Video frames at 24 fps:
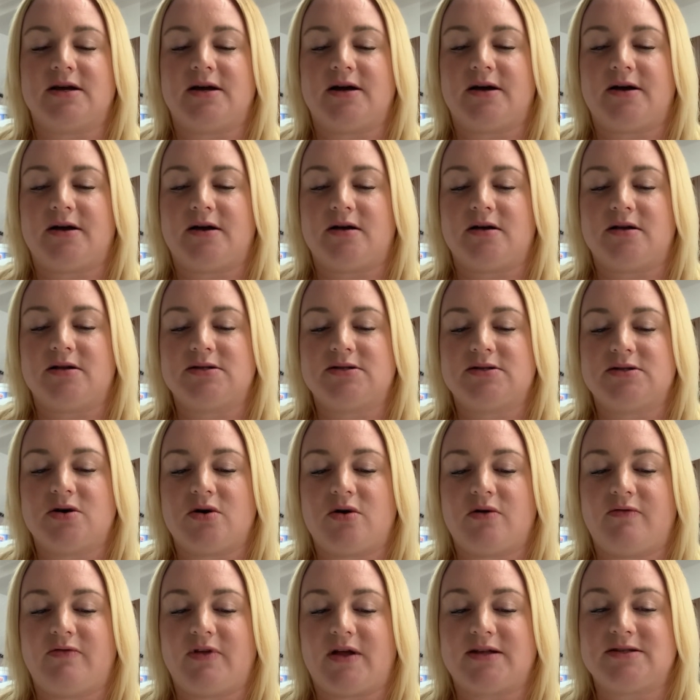
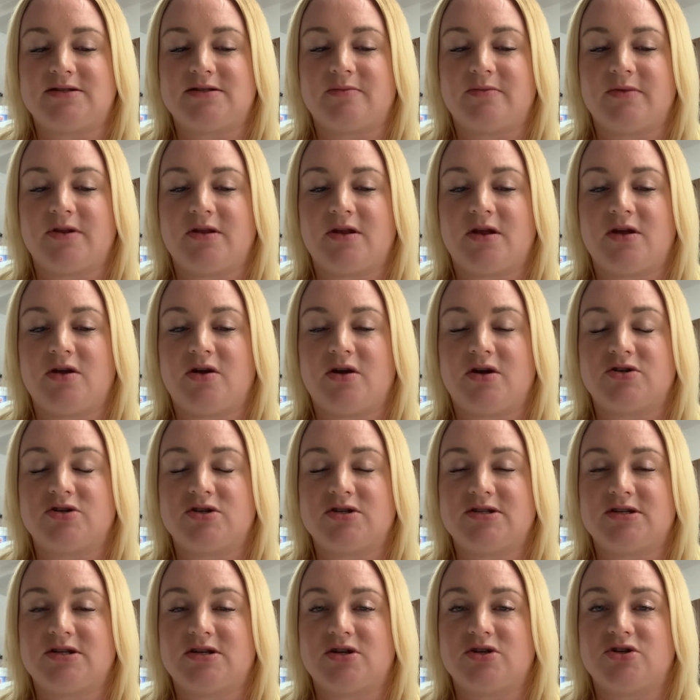So if that's something that you're
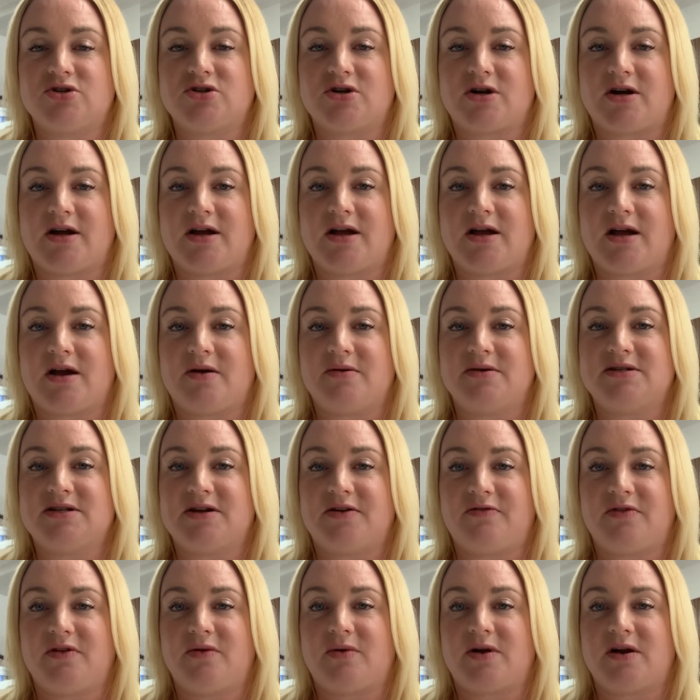interested in trying, I would
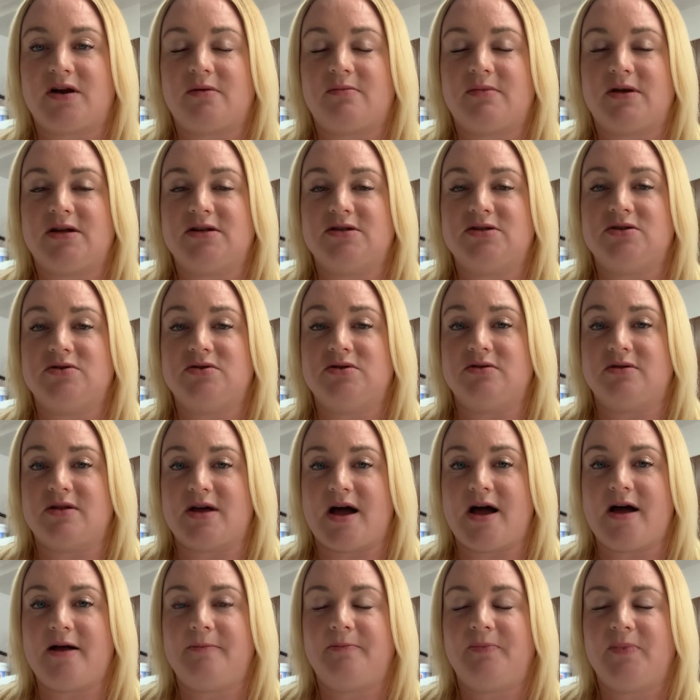definitely recommend you do
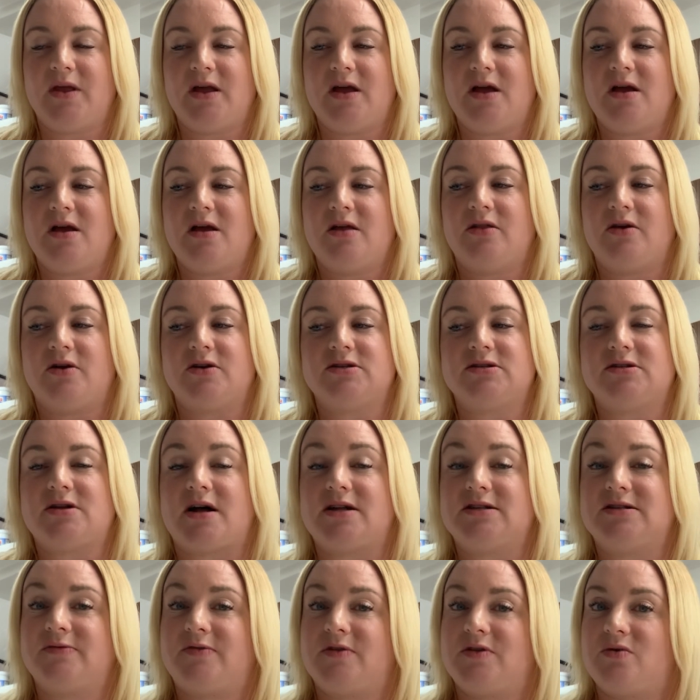that. There's
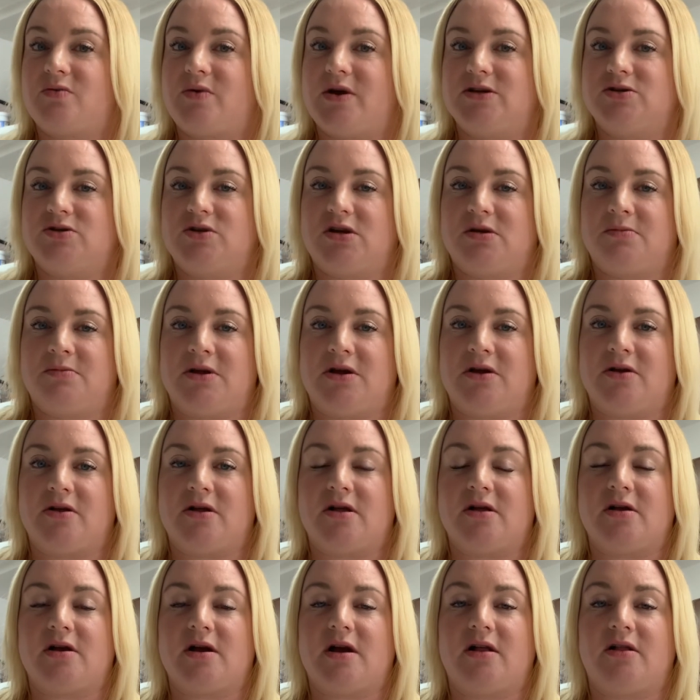lots of other ways you can meet your
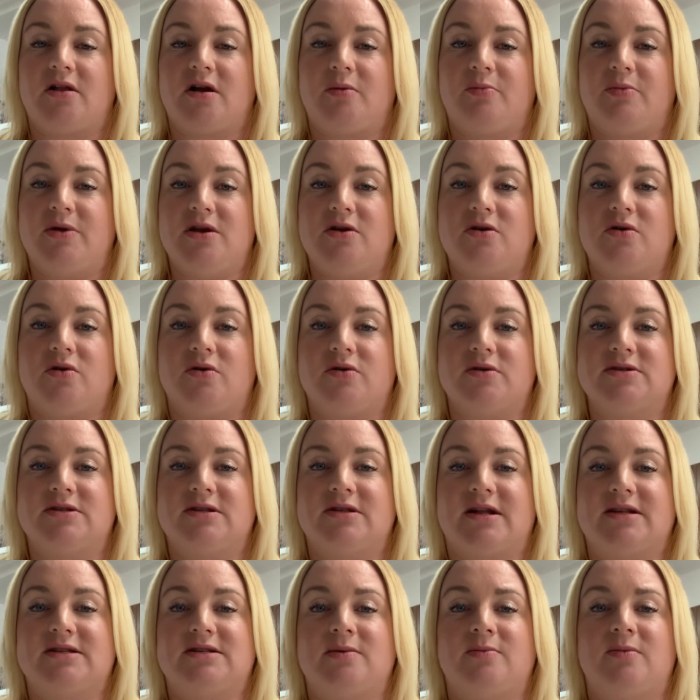LRP goals,
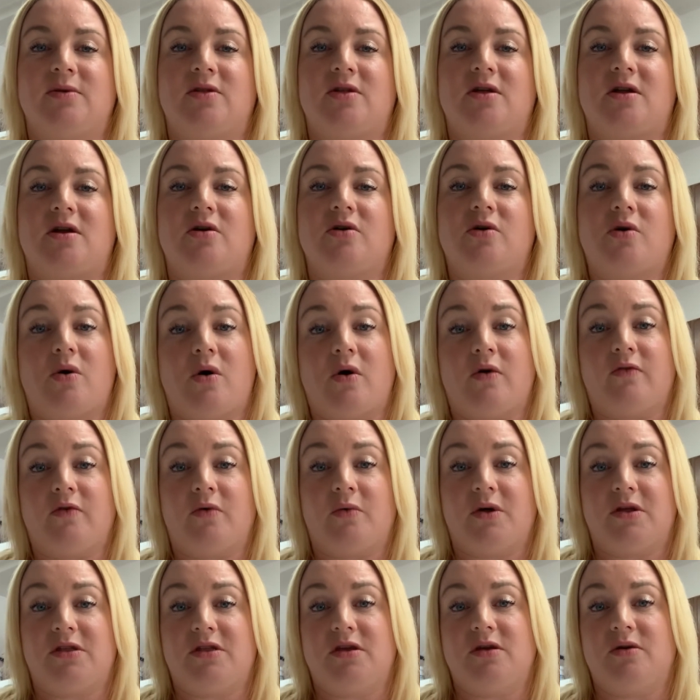and that's something that I'll go over
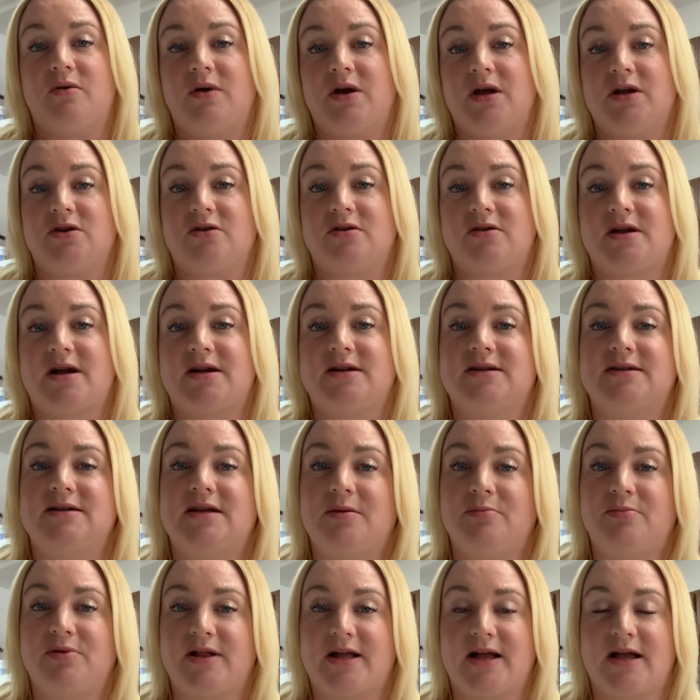with you in your
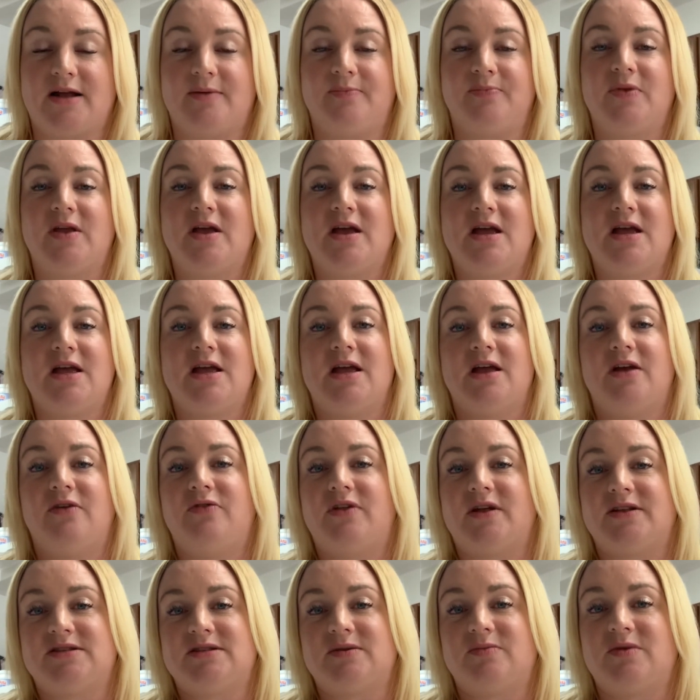90-day plan if
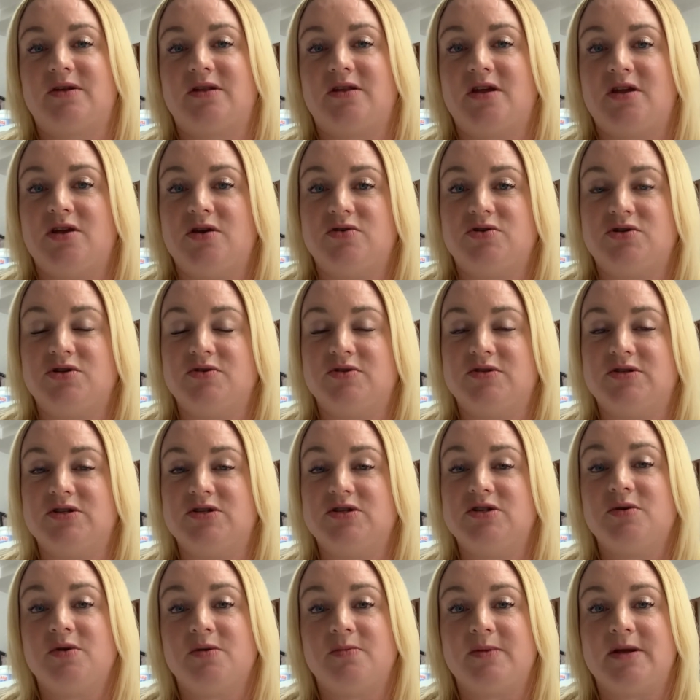that's something that you choose to
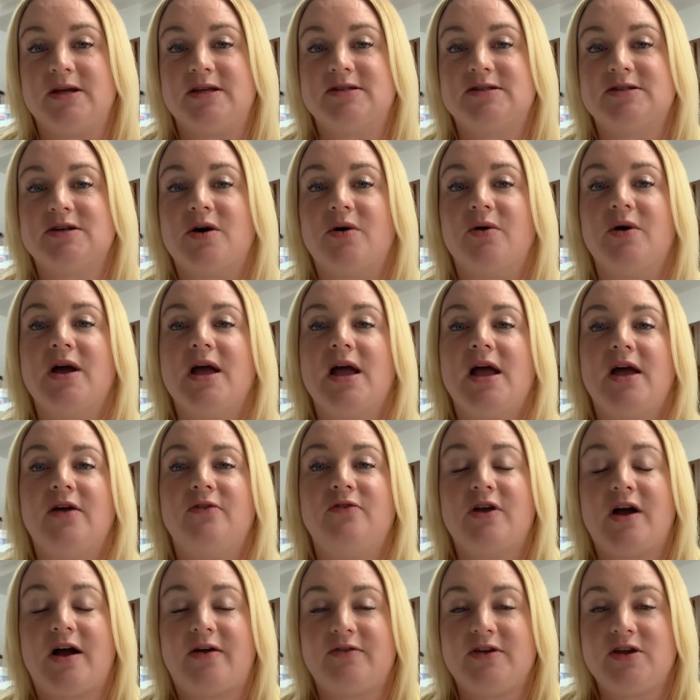do with me. So
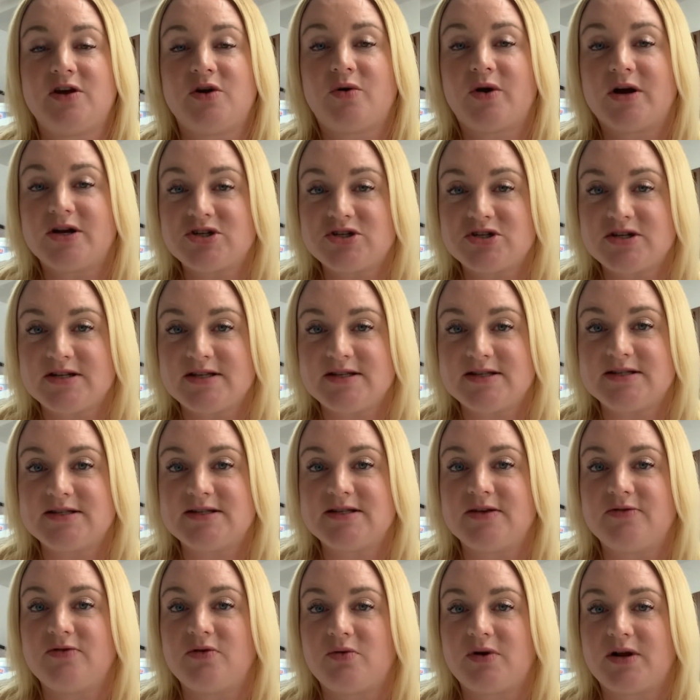if you have any
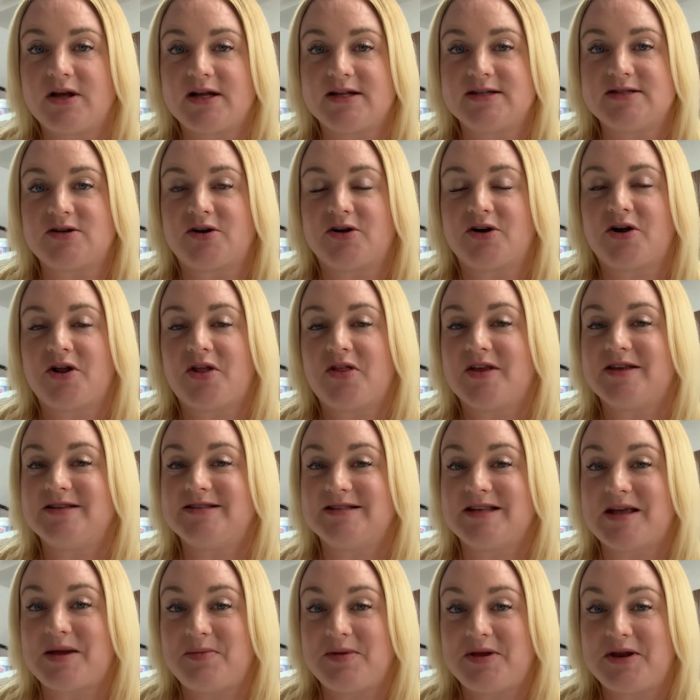questions, if you want to get started on
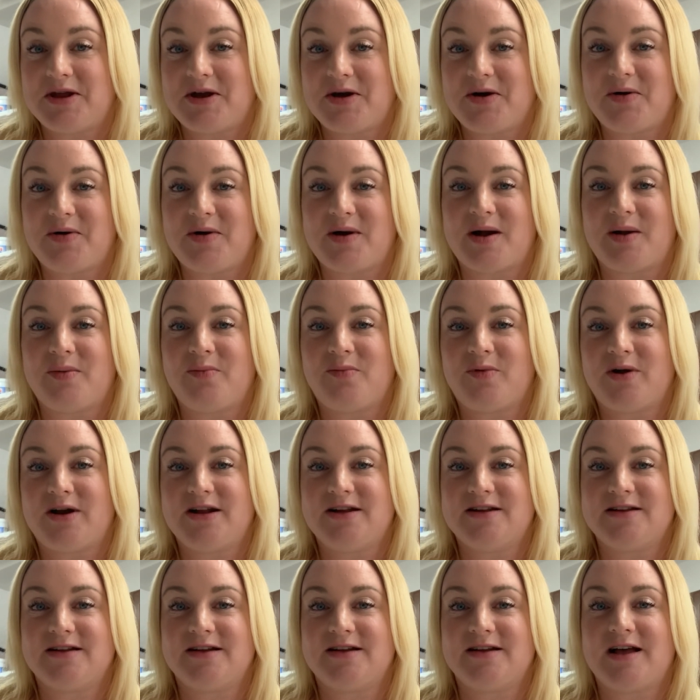this, let me know. I'm ready
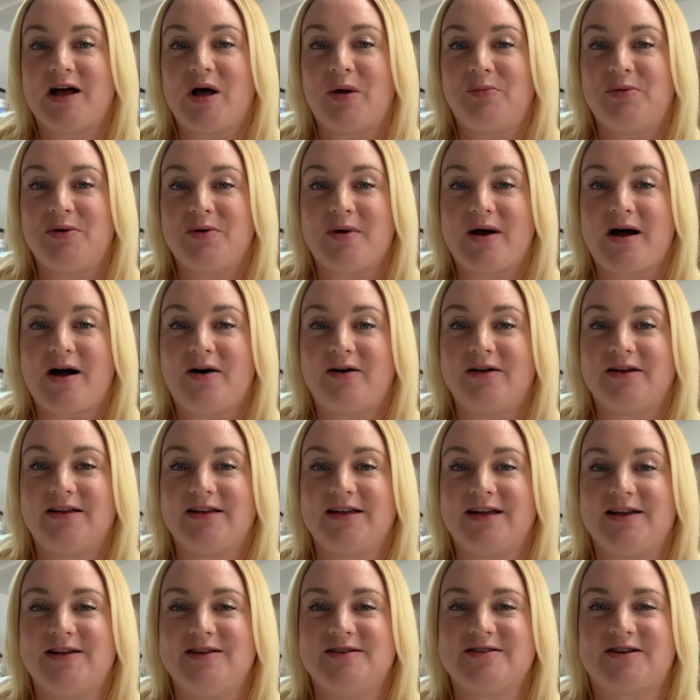to help you out and
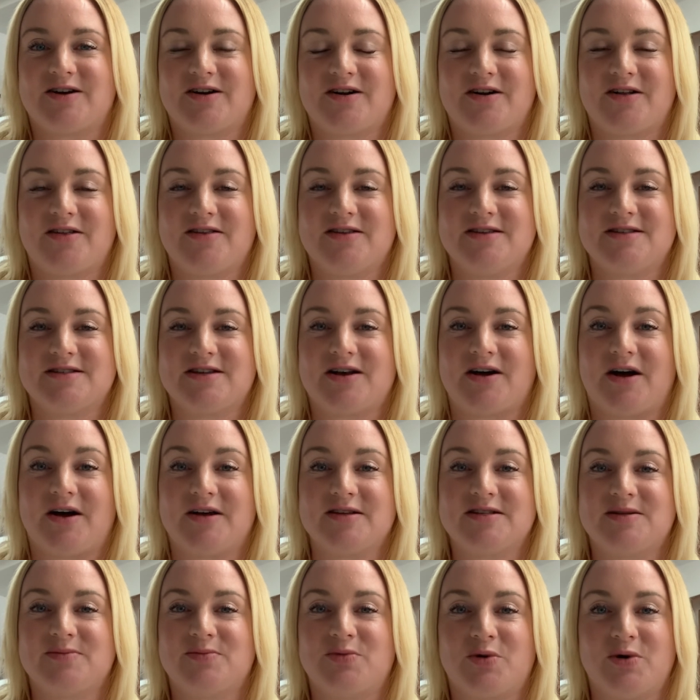get you started on this
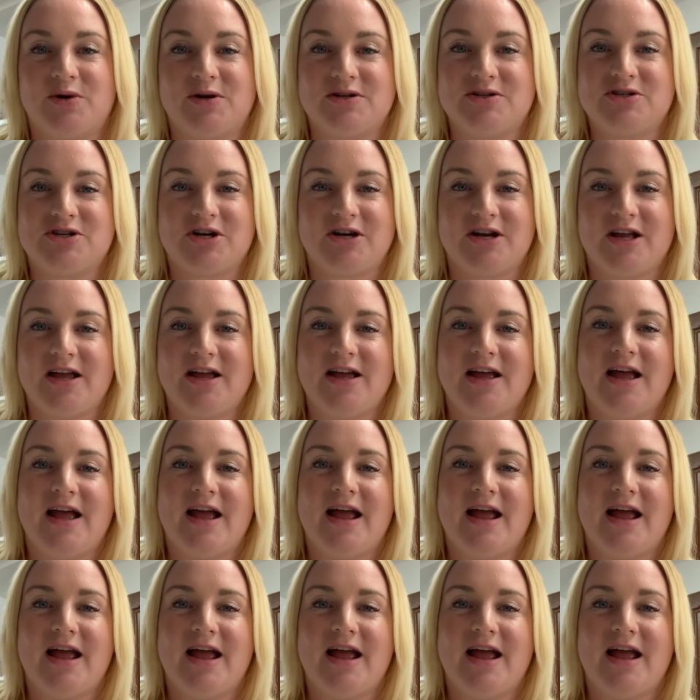awesome oil journey.